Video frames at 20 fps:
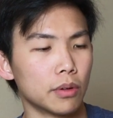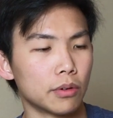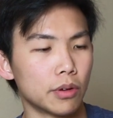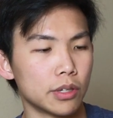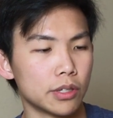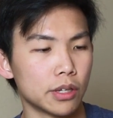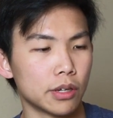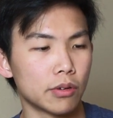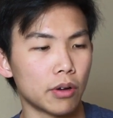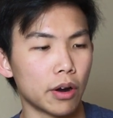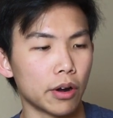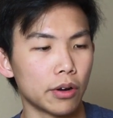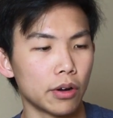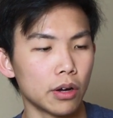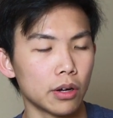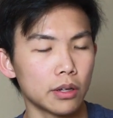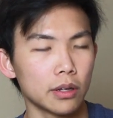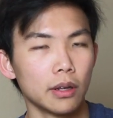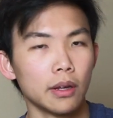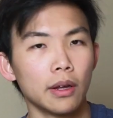Thermal Grizzly
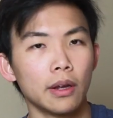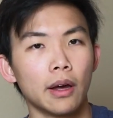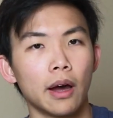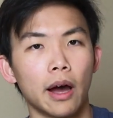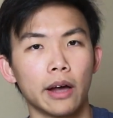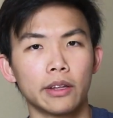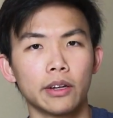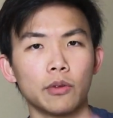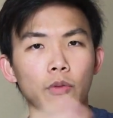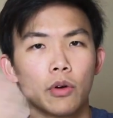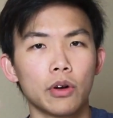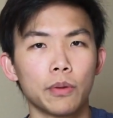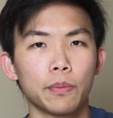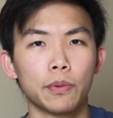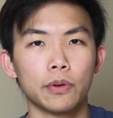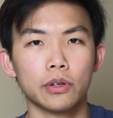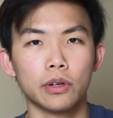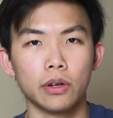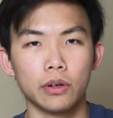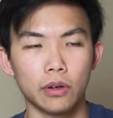Cryonaut, I
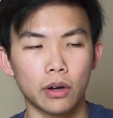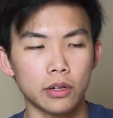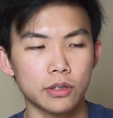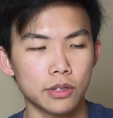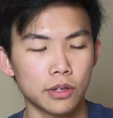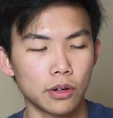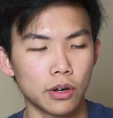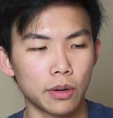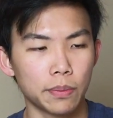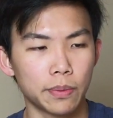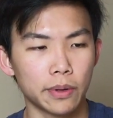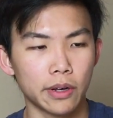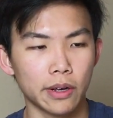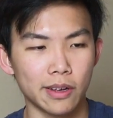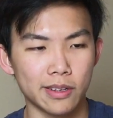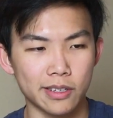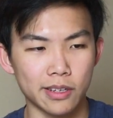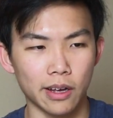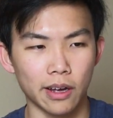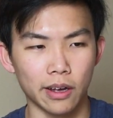didn't want to put
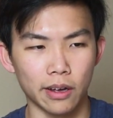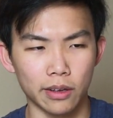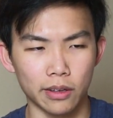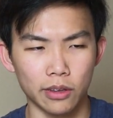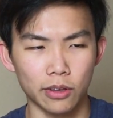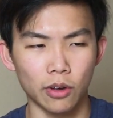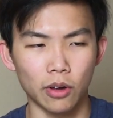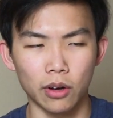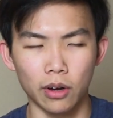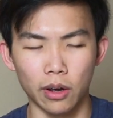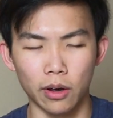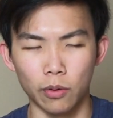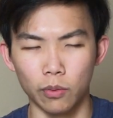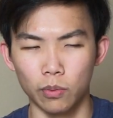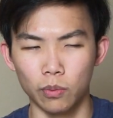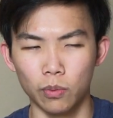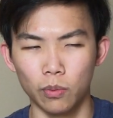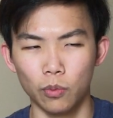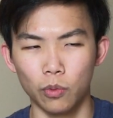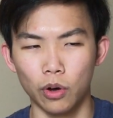Conductonaut because I
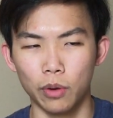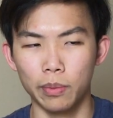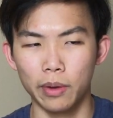thought I